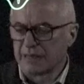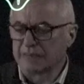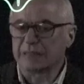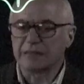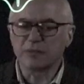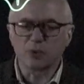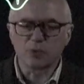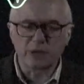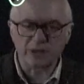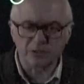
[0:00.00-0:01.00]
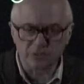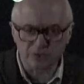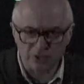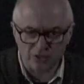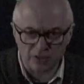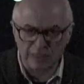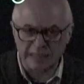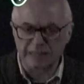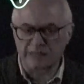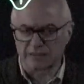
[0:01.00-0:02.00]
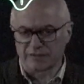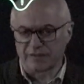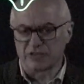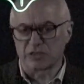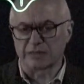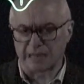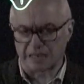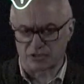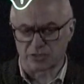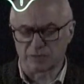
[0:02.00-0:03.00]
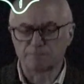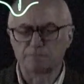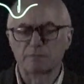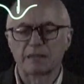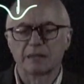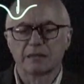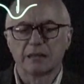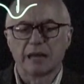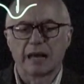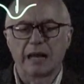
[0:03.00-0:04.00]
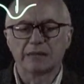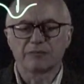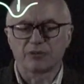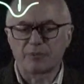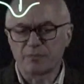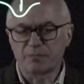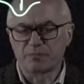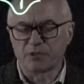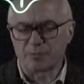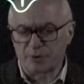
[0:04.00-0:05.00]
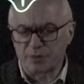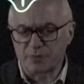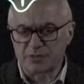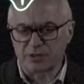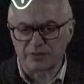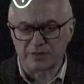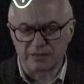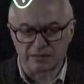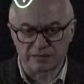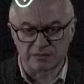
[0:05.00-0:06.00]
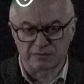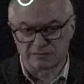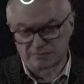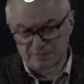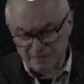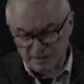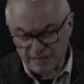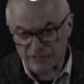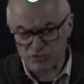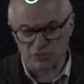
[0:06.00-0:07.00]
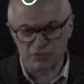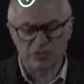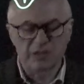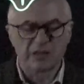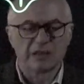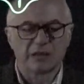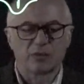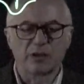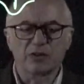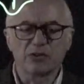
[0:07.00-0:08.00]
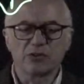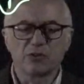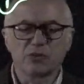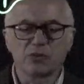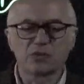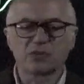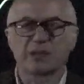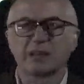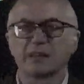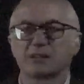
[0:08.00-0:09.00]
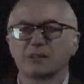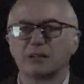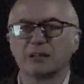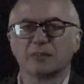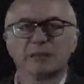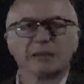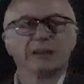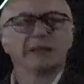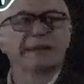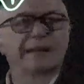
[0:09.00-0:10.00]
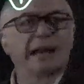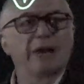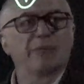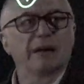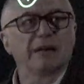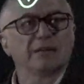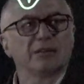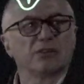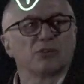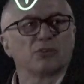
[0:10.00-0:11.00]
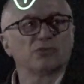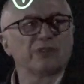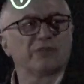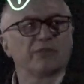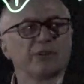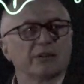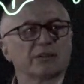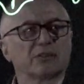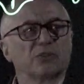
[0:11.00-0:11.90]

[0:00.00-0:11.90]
that is what we are going to call interfacial tension. And for the purpose of these lectures, we're going to use the term gamma to refer to